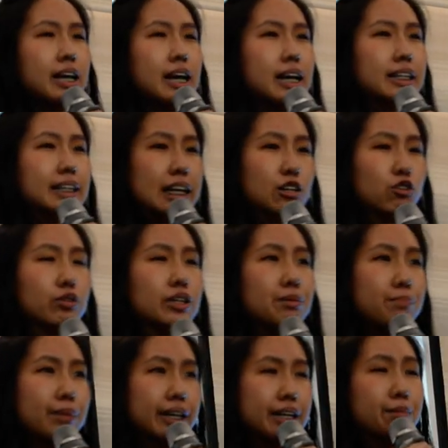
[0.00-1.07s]
and can only
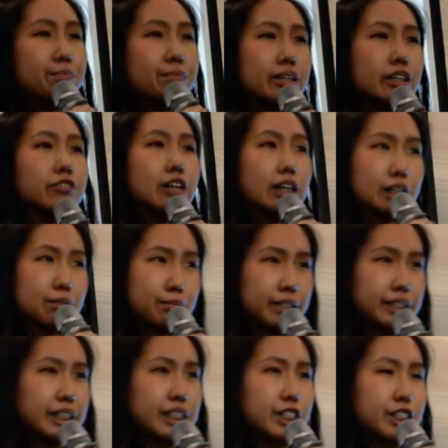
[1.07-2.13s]
make mere
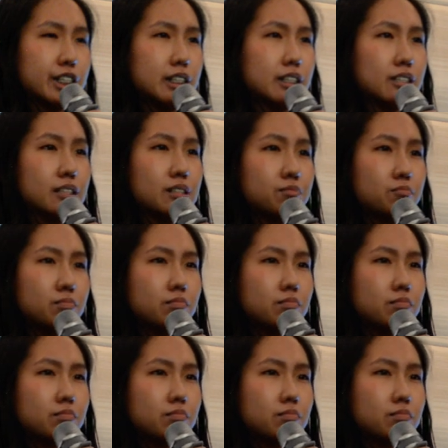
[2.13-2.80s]
recommendations.